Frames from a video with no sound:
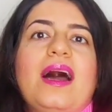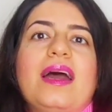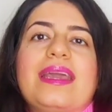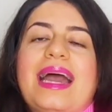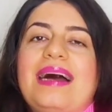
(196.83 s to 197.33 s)

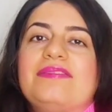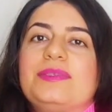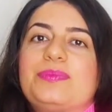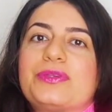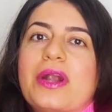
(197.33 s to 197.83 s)
I have
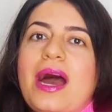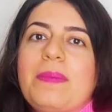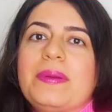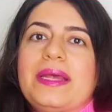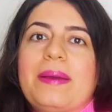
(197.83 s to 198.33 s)
a
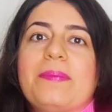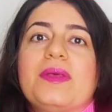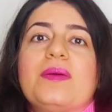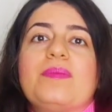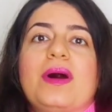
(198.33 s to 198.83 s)
problem,
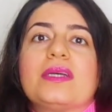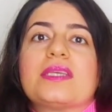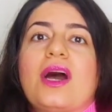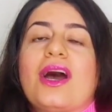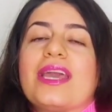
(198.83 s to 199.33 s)
but
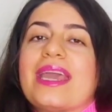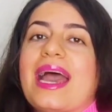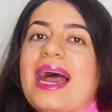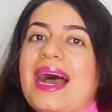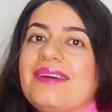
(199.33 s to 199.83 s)
I
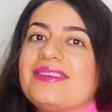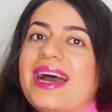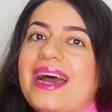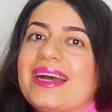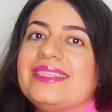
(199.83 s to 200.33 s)
have
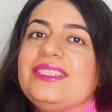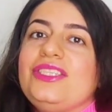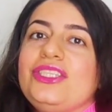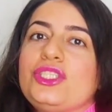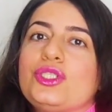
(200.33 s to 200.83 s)
an
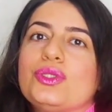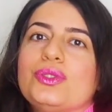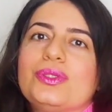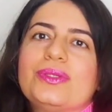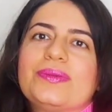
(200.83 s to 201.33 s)

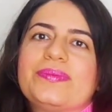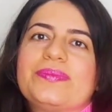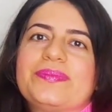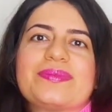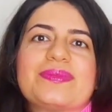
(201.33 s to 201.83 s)
issue.
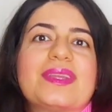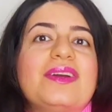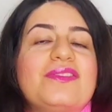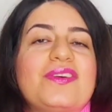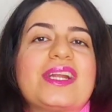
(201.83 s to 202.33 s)

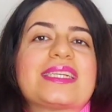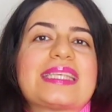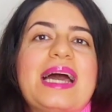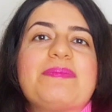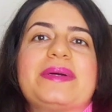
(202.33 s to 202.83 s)
For
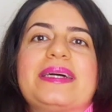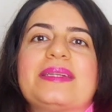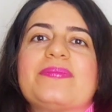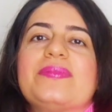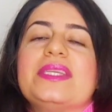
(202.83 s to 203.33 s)

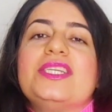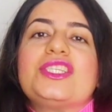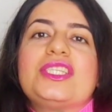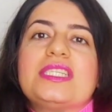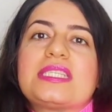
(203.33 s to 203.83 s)
example,
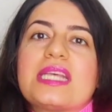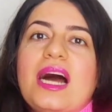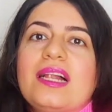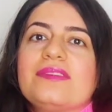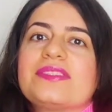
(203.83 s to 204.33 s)
she
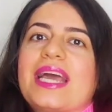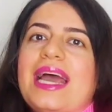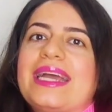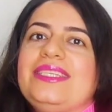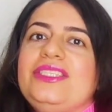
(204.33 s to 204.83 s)
solved
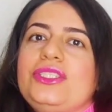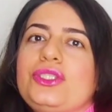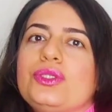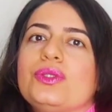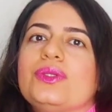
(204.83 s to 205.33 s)
an
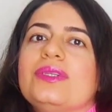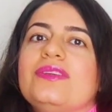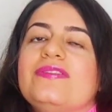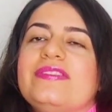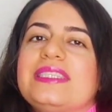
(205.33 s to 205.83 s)
issue
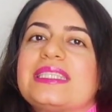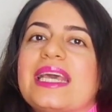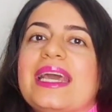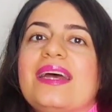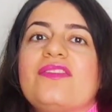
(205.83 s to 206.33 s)
with
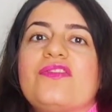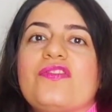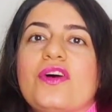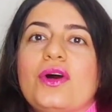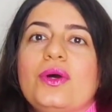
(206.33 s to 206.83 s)
her
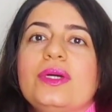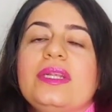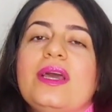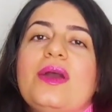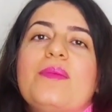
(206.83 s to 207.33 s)
phone
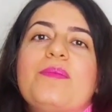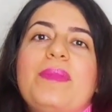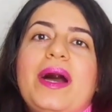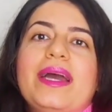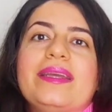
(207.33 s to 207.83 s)

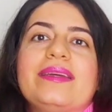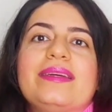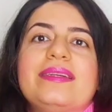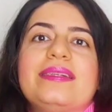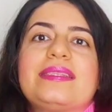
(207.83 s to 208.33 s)
by
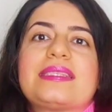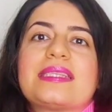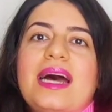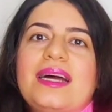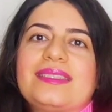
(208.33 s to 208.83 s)

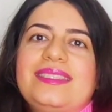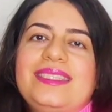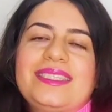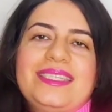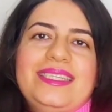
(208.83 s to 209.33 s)

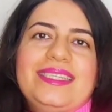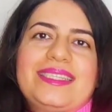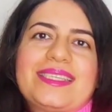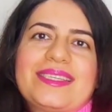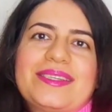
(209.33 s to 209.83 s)
restarting it.